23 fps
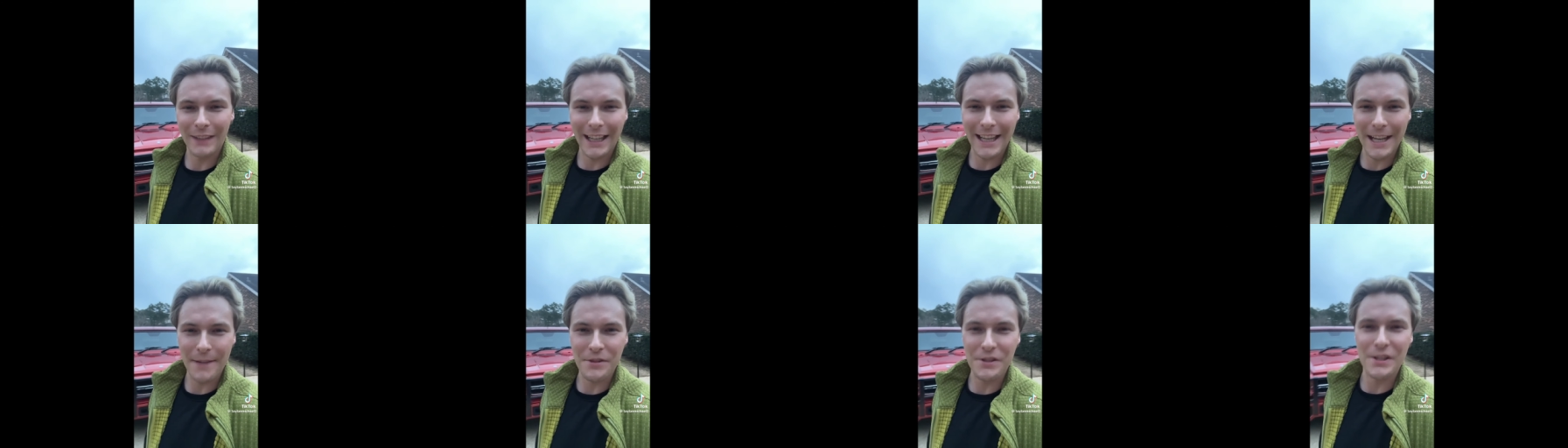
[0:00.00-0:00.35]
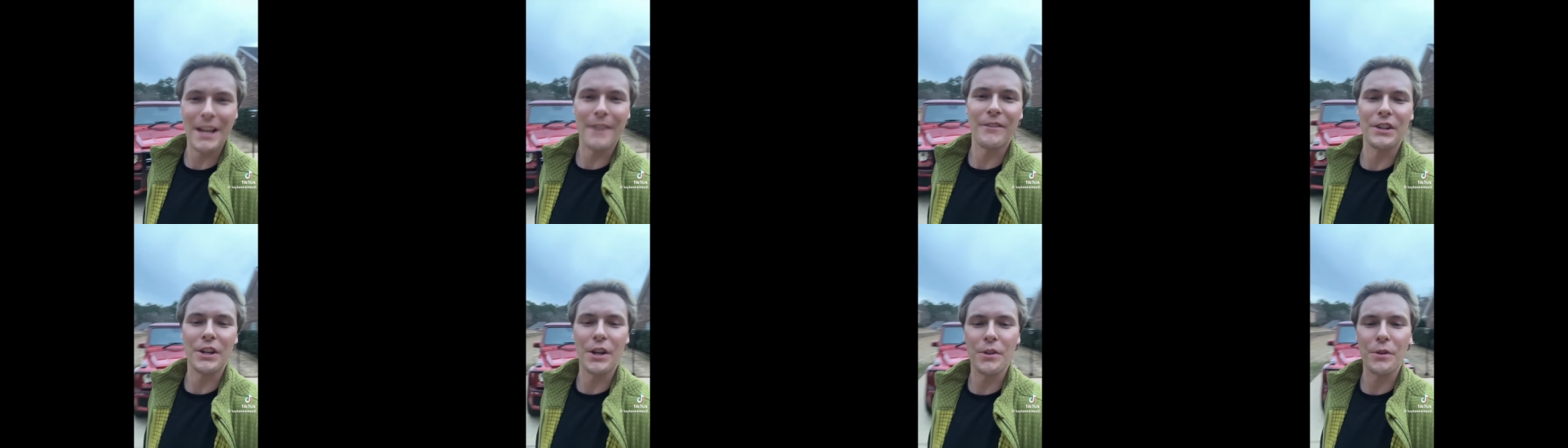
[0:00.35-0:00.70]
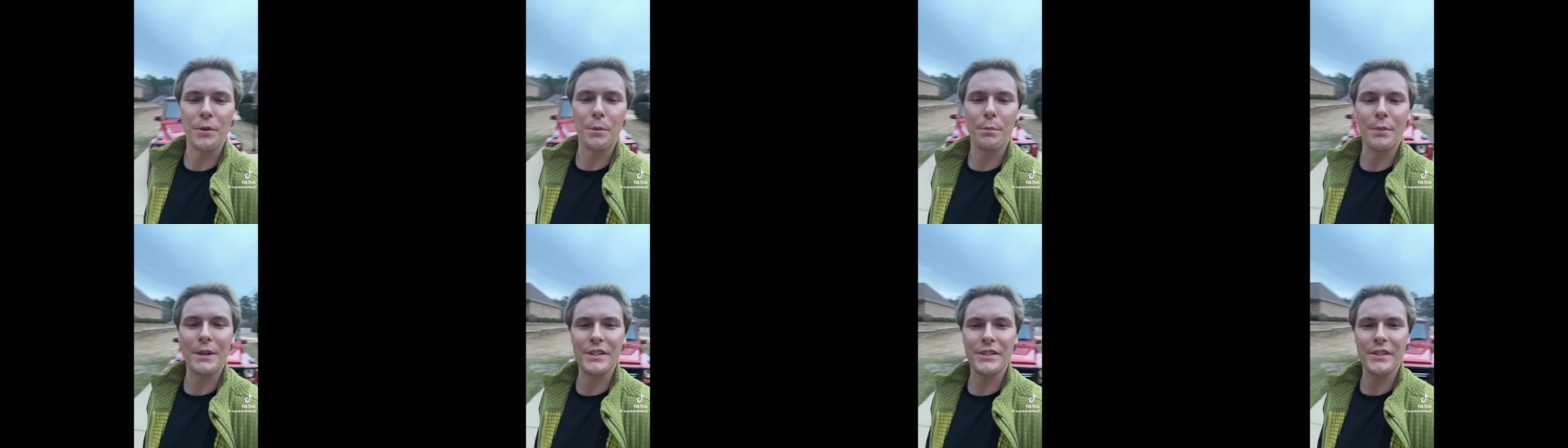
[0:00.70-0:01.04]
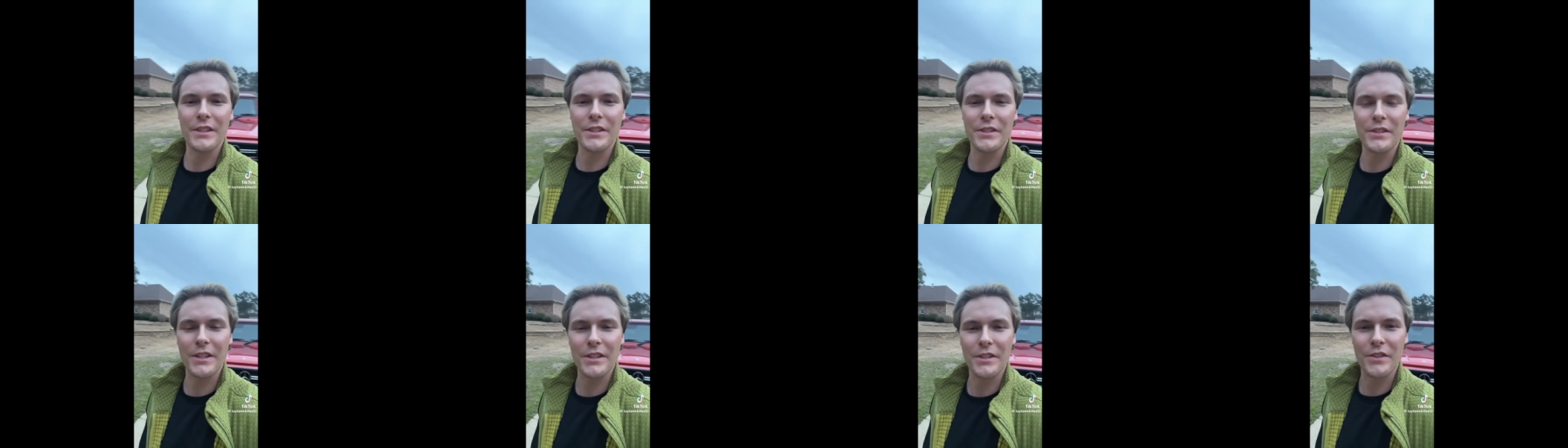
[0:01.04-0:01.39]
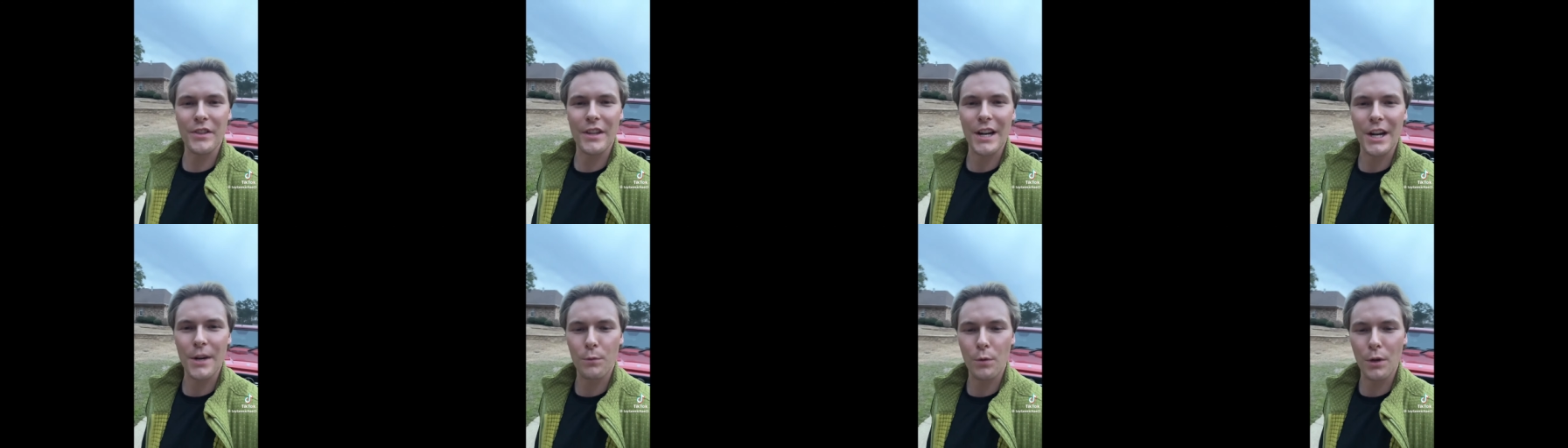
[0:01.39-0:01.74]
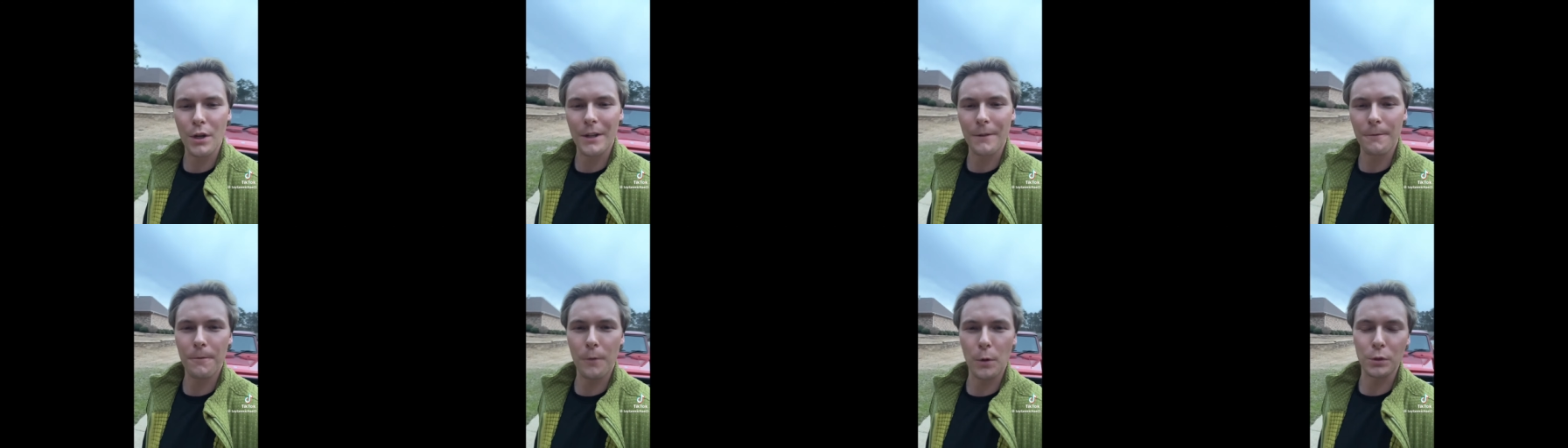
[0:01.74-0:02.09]
I have seven other businesses that I
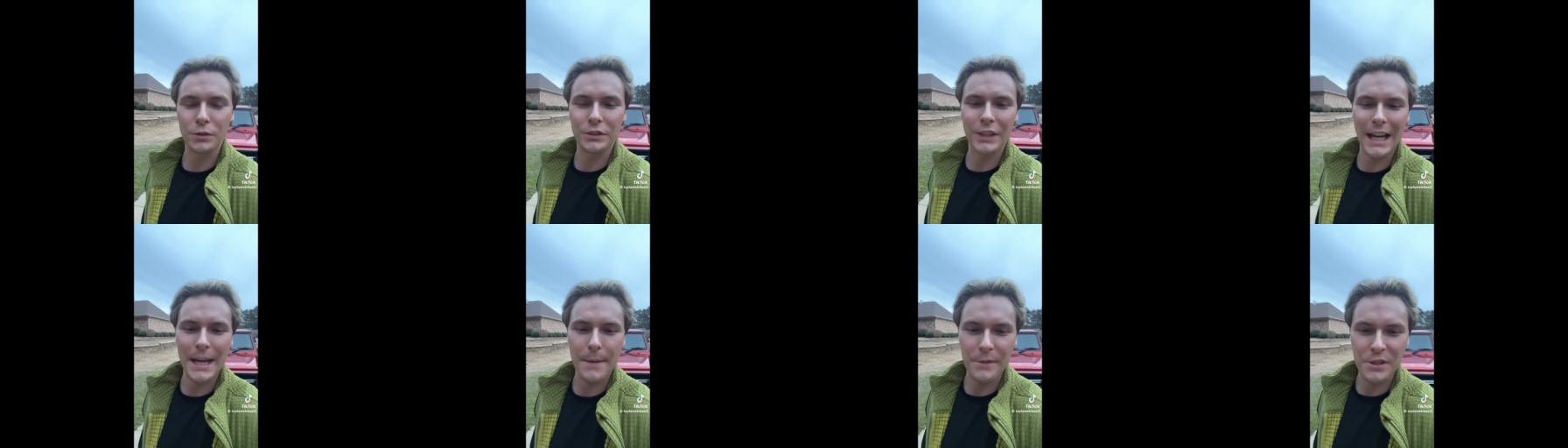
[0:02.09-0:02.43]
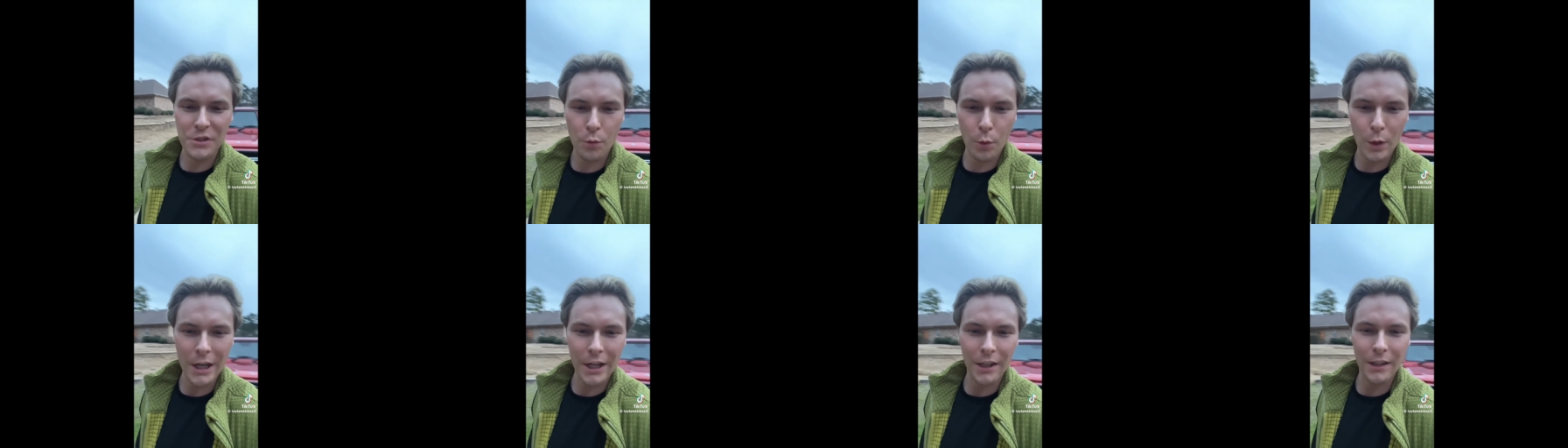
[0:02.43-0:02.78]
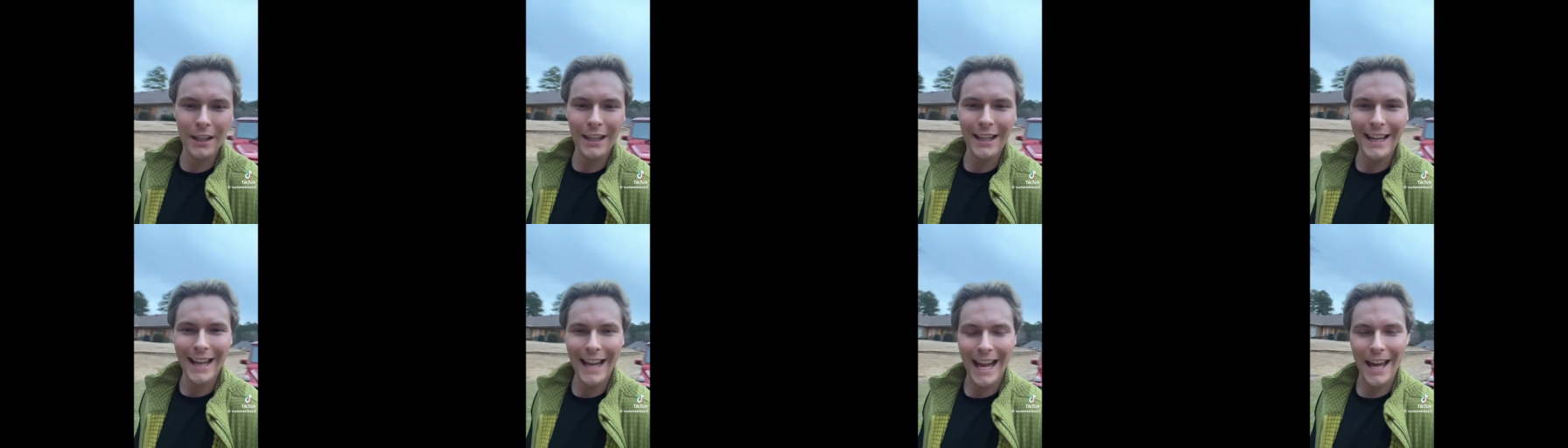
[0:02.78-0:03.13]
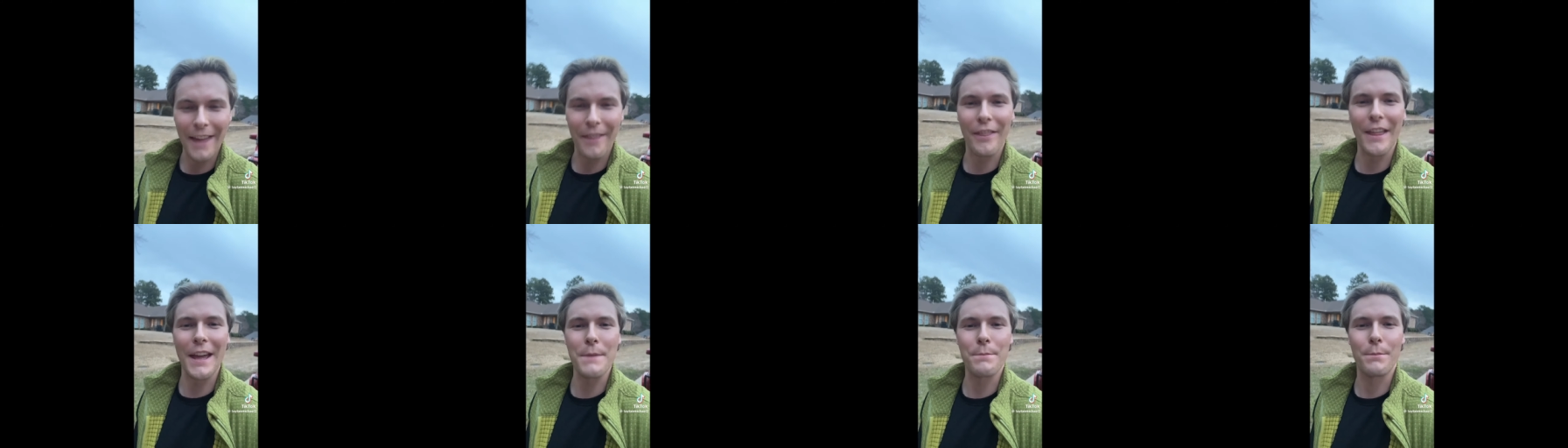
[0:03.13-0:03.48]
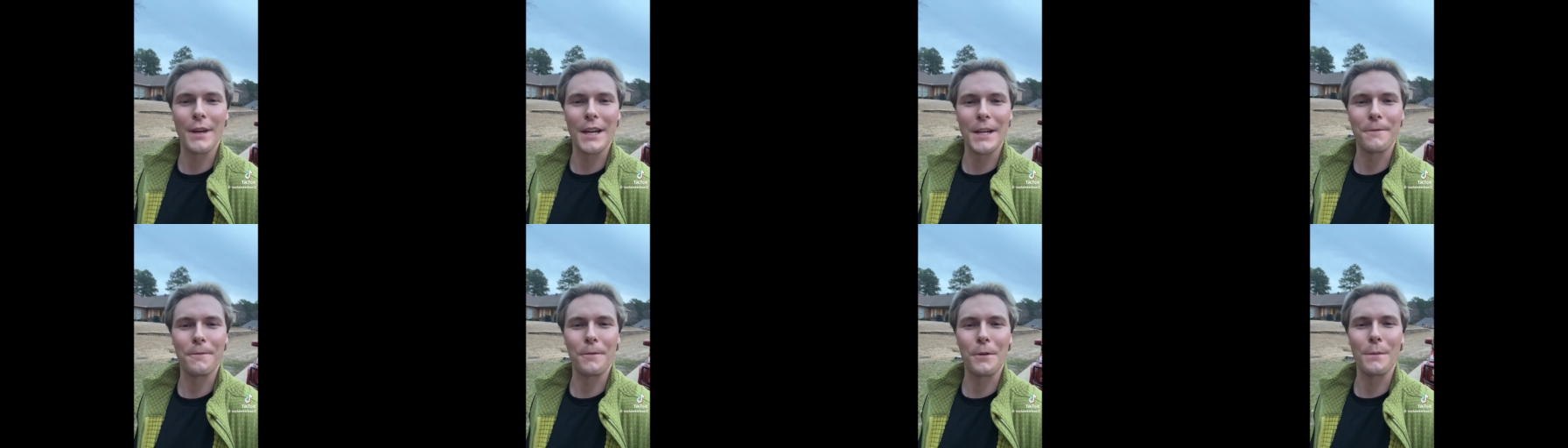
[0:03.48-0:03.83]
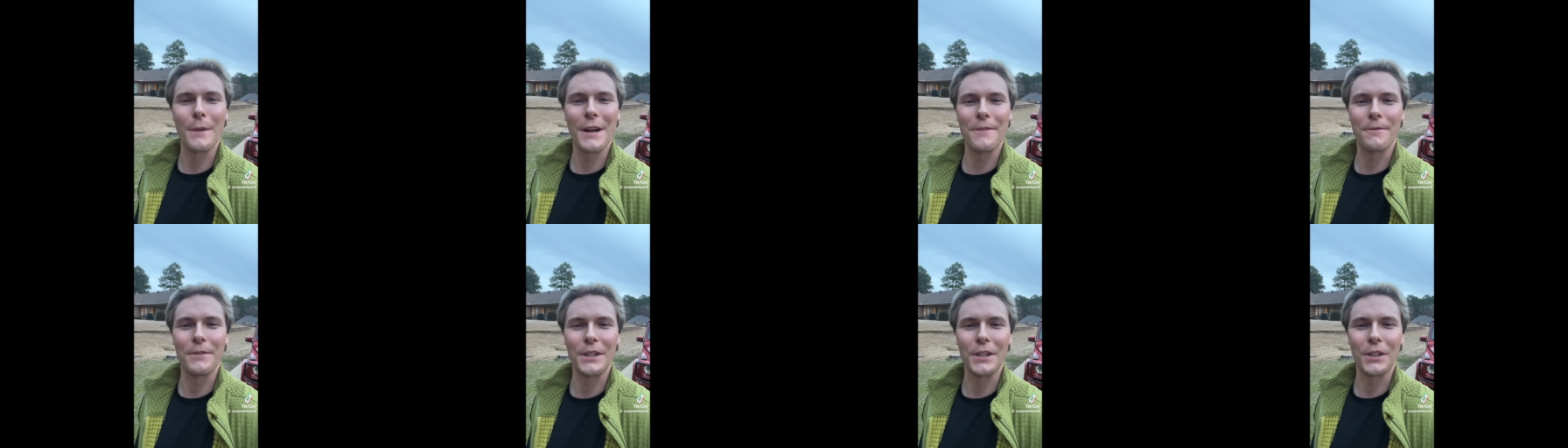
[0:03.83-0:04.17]
run full time as well, and they paid for
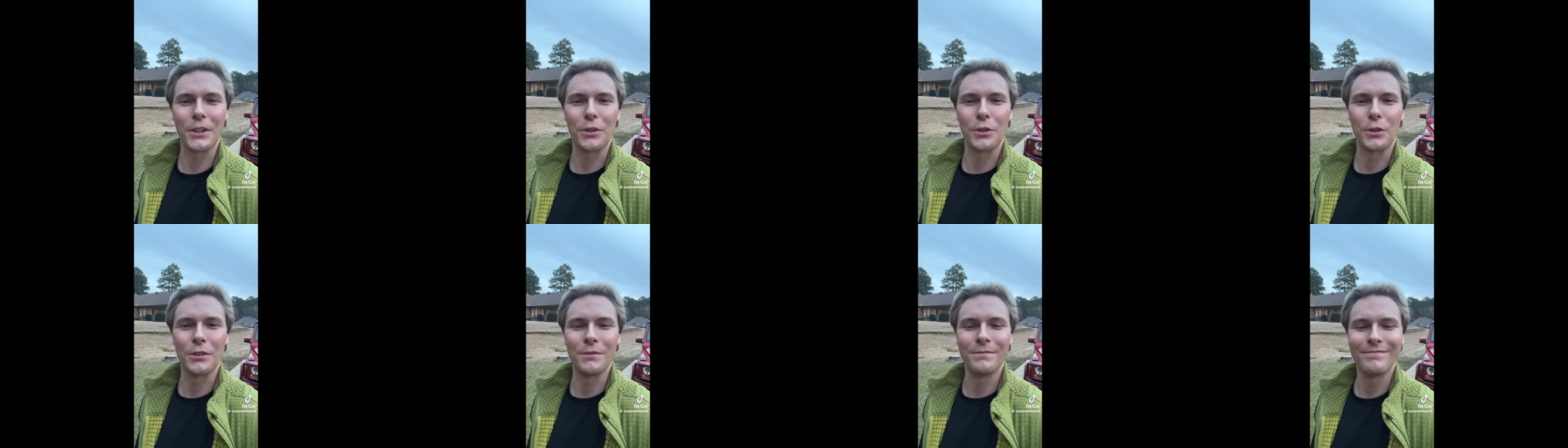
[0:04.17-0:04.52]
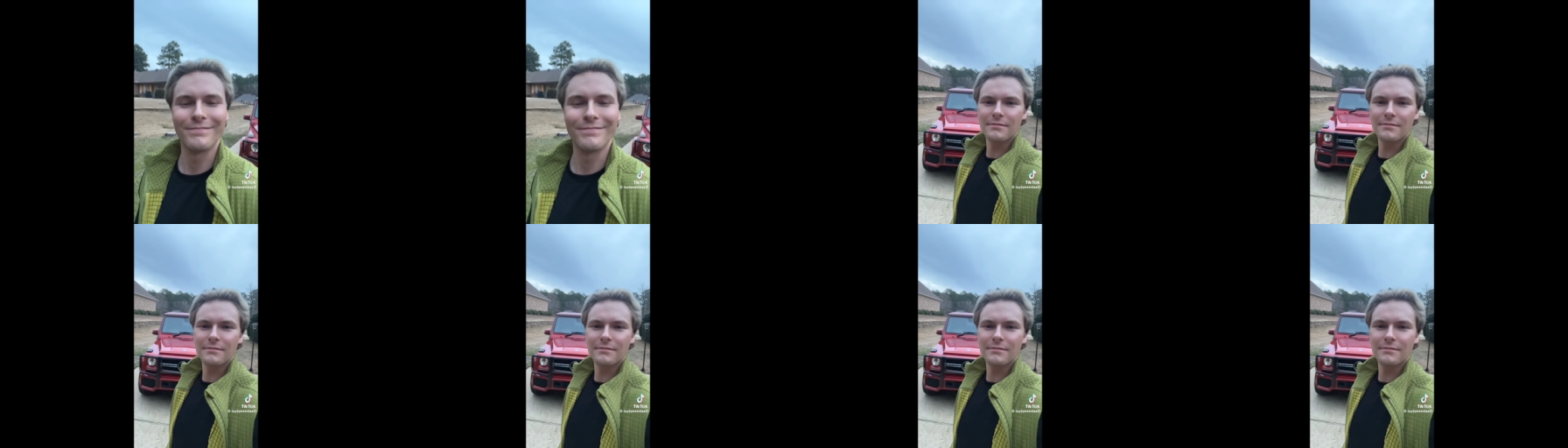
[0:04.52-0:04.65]
my vehicle.